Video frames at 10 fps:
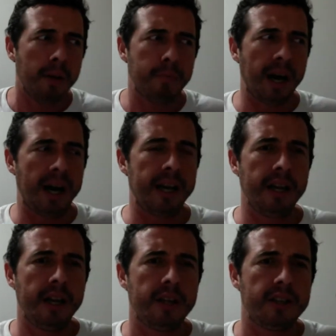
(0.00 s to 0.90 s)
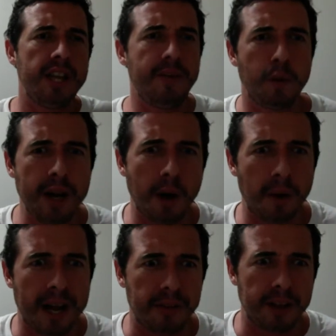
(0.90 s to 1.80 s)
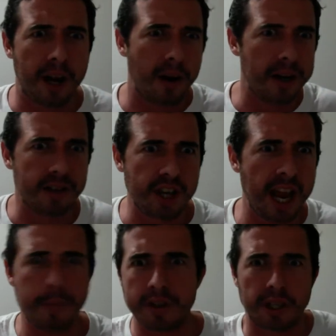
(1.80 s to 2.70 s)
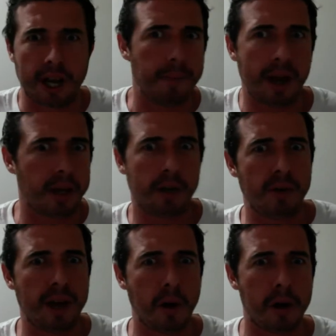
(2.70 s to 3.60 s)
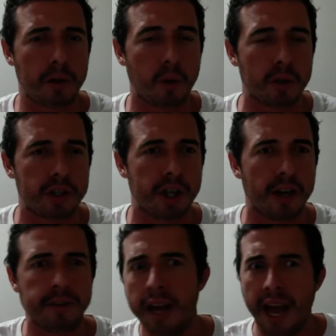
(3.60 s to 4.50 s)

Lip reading: but Steve Corino went out there as champ. He's like, I'm not going to do that hardcore stuff.